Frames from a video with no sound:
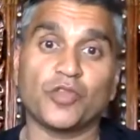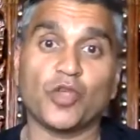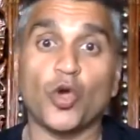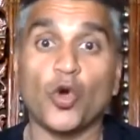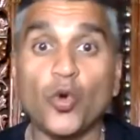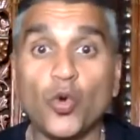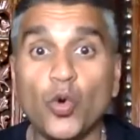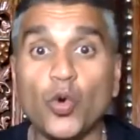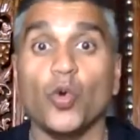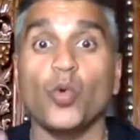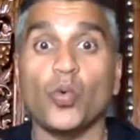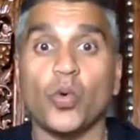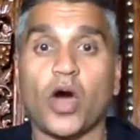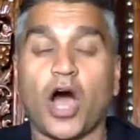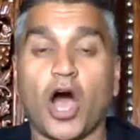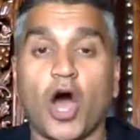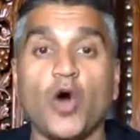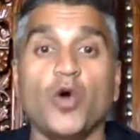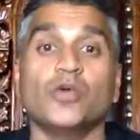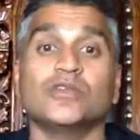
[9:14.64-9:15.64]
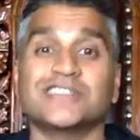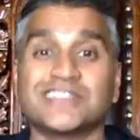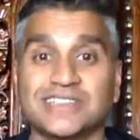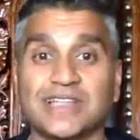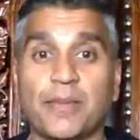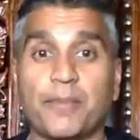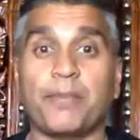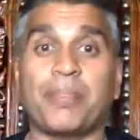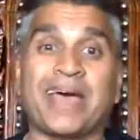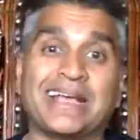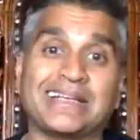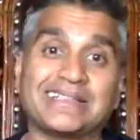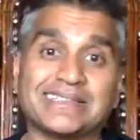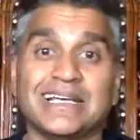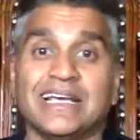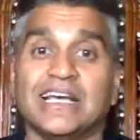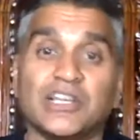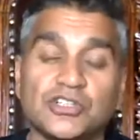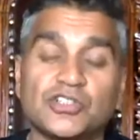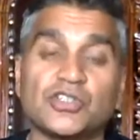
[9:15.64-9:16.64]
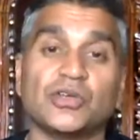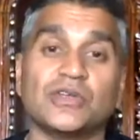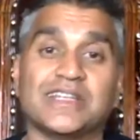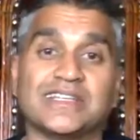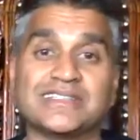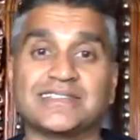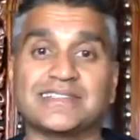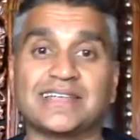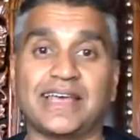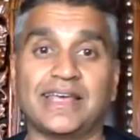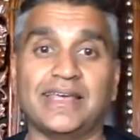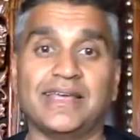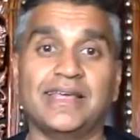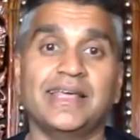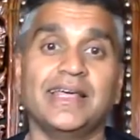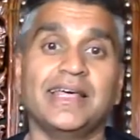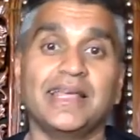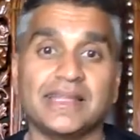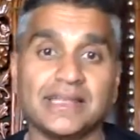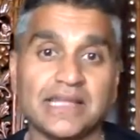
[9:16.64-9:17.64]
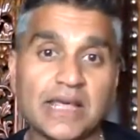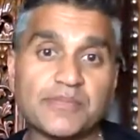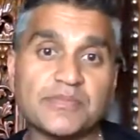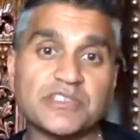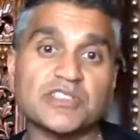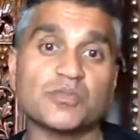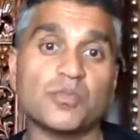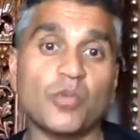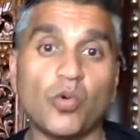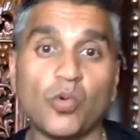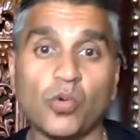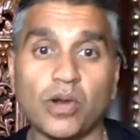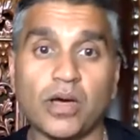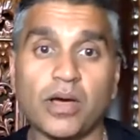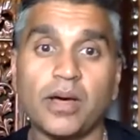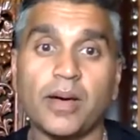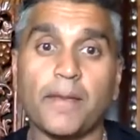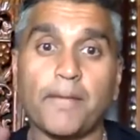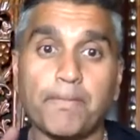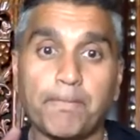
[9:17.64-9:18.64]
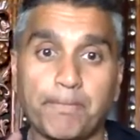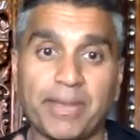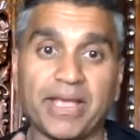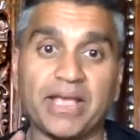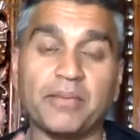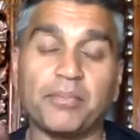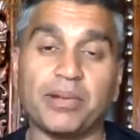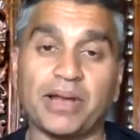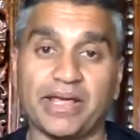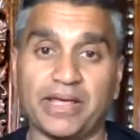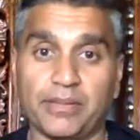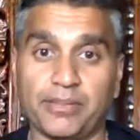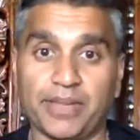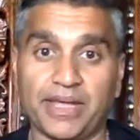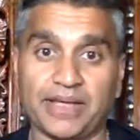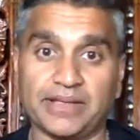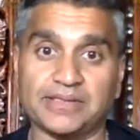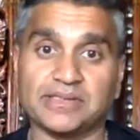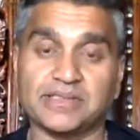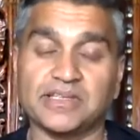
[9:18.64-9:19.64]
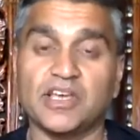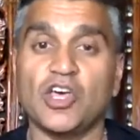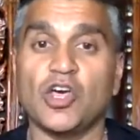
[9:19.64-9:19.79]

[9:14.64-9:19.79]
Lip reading: Who owns them banks to this day? Them smaller, big player banks.